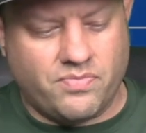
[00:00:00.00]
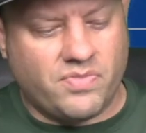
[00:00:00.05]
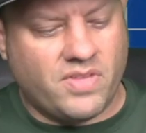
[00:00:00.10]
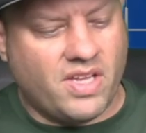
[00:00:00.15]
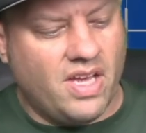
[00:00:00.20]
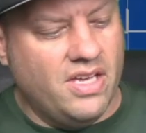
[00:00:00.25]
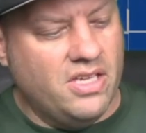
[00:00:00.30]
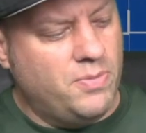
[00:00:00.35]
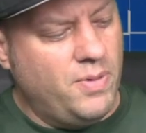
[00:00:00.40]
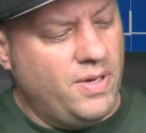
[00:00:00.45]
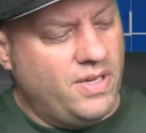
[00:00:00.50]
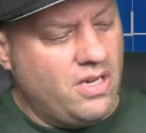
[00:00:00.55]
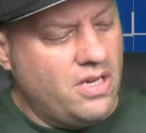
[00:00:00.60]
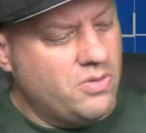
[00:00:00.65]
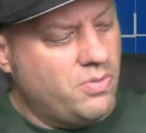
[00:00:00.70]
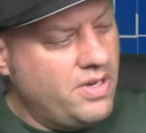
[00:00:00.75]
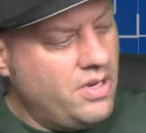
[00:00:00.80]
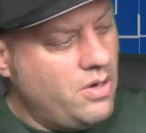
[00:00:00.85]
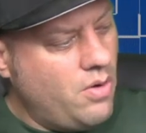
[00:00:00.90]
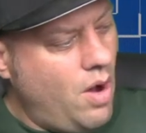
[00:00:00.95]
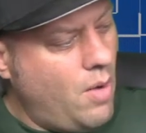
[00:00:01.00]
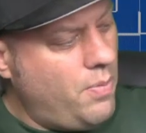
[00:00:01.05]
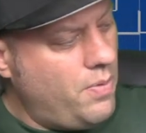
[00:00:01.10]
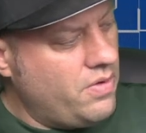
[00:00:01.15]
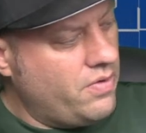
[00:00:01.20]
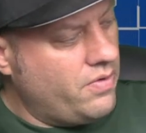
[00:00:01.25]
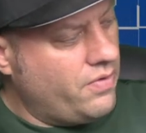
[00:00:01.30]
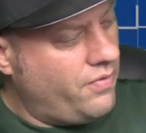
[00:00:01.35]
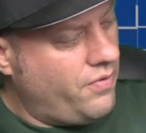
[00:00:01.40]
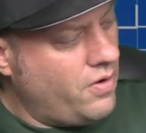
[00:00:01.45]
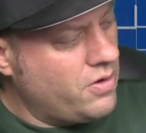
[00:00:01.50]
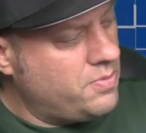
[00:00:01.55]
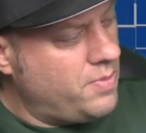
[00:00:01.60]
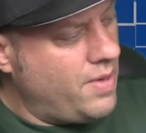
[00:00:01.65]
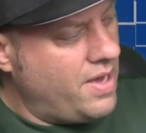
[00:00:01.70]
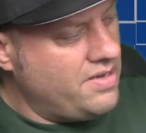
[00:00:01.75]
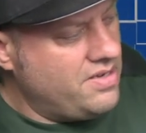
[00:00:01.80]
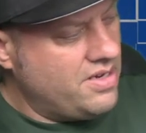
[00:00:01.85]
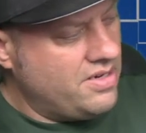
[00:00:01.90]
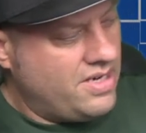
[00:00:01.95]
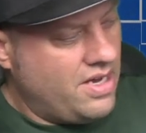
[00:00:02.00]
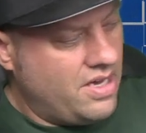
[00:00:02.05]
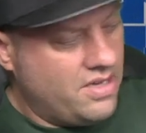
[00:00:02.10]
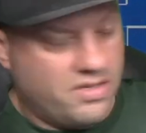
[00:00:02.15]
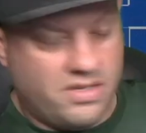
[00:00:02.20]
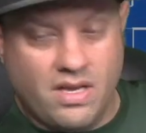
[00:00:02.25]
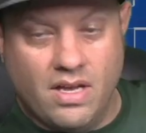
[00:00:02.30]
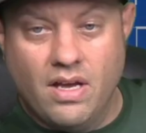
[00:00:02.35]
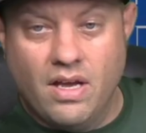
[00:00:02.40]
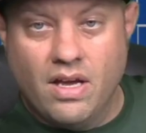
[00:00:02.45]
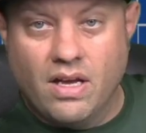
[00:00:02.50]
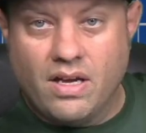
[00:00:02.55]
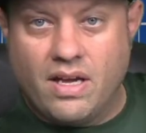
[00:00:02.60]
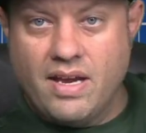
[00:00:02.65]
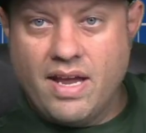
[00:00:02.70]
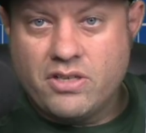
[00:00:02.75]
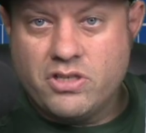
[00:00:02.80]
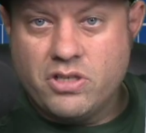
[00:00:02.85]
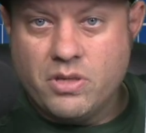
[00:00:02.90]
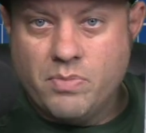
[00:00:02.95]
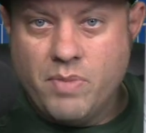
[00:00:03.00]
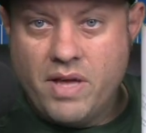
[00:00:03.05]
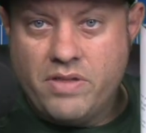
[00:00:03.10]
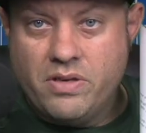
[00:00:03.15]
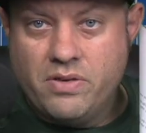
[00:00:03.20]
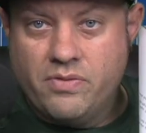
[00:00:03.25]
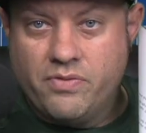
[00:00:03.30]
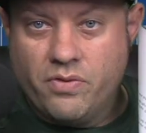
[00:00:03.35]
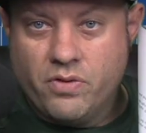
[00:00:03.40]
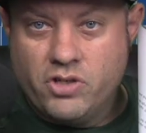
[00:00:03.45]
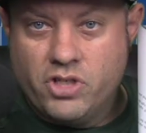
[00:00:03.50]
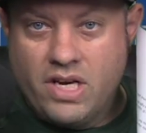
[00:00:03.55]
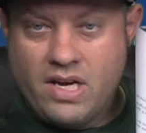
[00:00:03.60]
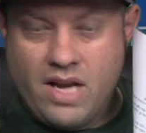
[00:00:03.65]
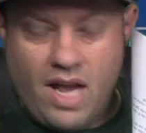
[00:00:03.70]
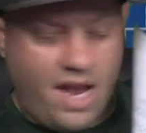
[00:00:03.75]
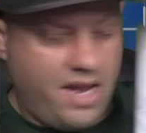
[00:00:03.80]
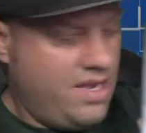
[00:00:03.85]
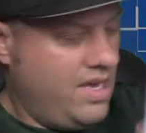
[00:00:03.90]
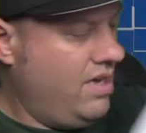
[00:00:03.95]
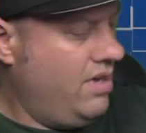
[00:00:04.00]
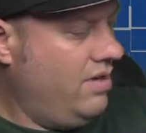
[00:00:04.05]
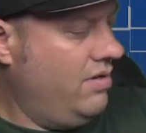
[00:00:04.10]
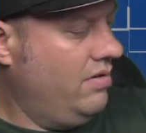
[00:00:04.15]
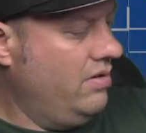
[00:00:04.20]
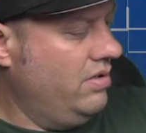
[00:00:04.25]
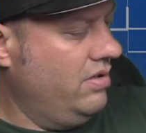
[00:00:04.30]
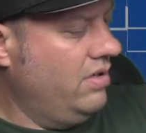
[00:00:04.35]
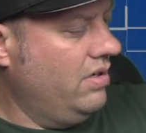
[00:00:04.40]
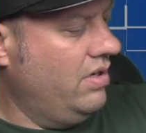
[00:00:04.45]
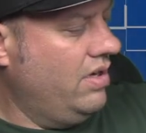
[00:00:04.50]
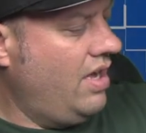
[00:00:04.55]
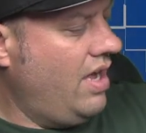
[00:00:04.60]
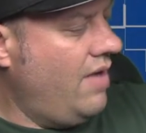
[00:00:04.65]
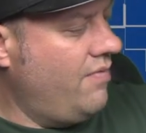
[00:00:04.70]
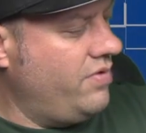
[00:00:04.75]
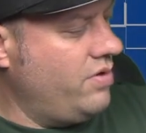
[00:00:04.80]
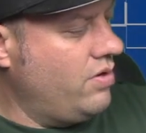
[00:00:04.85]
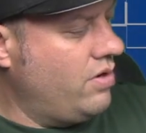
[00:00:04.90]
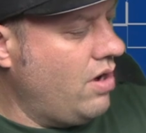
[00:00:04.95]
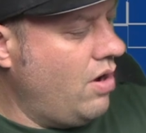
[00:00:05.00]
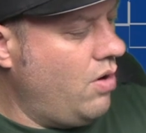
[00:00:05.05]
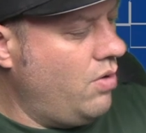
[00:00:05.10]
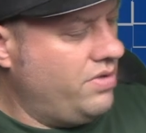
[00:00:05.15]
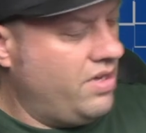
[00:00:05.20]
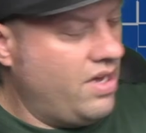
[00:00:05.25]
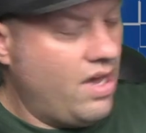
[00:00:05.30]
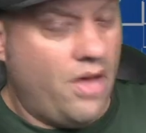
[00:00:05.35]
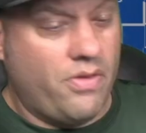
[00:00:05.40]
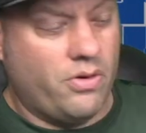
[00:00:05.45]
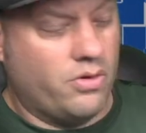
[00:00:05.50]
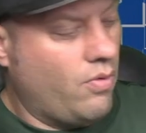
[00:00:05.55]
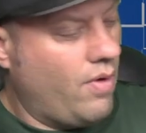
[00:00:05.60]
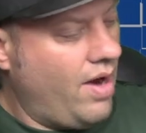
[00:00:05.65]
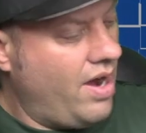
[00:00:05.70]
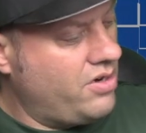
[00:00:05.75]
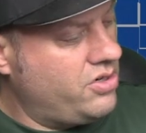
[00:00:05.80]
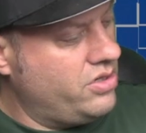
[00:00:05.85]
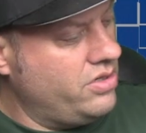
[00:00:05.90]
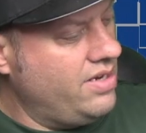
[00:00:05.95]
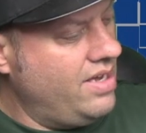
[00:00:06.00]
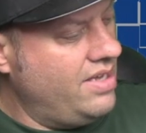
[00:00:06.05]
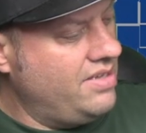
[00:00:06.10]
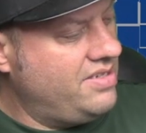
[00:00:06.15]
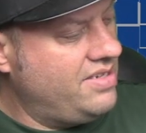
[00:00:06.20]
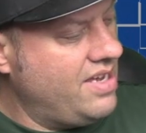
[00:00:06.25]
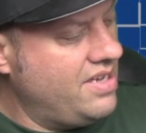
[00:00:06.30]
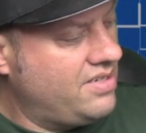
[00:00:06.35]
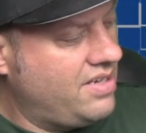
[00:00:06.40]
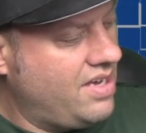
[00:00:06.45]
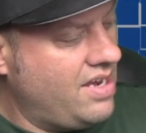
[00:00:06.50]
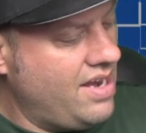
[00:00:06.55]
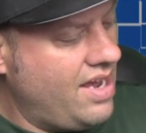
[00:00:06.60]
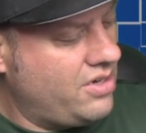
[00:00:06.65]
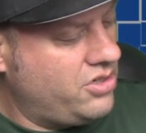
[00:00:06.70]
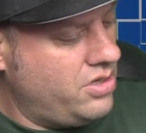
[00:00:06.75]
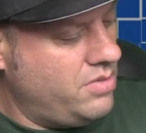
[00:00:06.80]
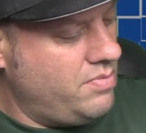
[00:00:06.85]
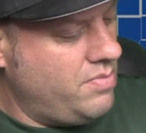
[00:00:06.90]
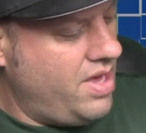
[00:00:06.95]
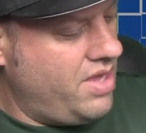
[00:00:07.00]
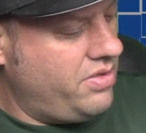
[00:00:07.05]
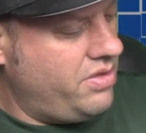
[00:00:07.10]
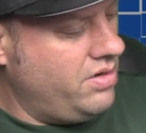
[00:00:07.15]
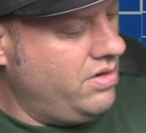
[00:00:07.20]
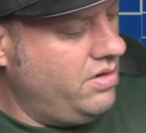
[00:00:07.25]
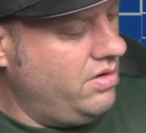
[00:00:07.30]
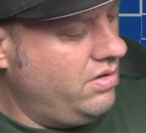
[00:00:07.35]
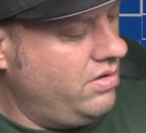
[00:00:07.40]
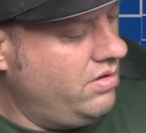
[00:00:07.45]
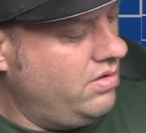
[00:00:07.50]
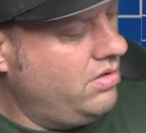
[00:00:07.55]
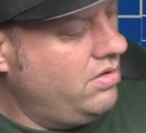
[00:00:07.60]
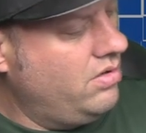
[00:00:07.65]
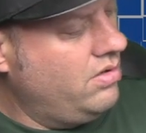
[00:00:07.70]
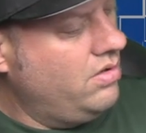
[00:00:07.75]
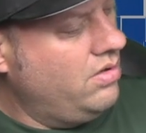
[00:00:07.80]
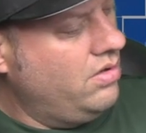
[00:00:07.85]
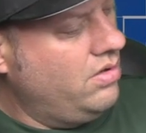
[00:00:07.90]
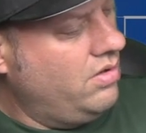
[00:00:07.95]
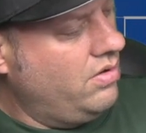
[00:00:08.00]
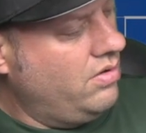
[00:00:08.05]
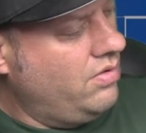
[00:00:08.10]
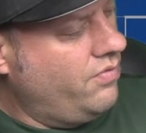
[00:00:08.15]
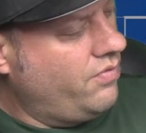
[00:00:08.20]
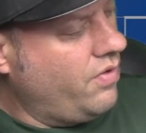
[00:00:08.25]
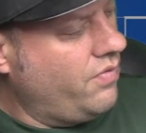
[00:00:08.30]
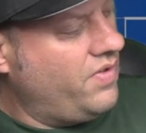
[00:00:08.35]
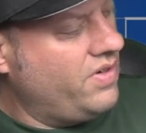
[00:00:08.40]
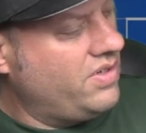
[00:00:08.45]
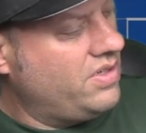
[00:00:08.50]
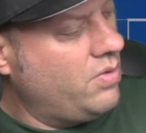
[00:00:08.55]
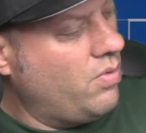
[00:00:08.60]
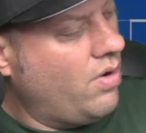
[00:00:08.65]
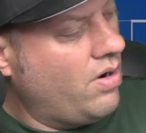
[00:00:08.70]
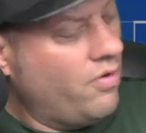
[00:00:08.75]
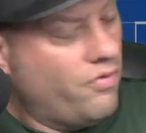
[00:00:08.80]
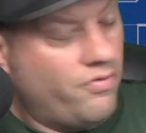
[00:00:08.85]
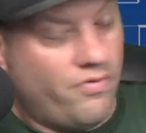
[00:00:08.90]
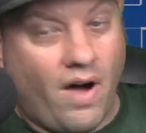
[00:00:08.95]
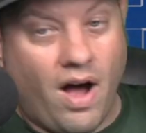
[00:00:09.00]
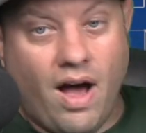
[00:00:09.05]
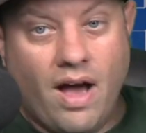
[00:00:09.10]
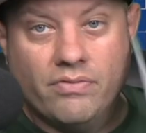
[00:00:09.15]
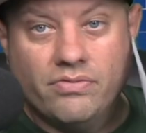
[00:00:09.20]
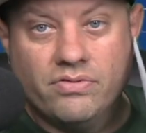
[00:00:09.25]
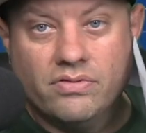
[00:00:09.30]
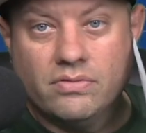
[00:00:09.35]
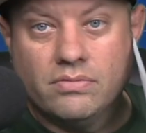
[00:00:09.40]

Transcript: is because when you open the first page, it says connection method for G90. If you go the other direction, it says connection method for 5105.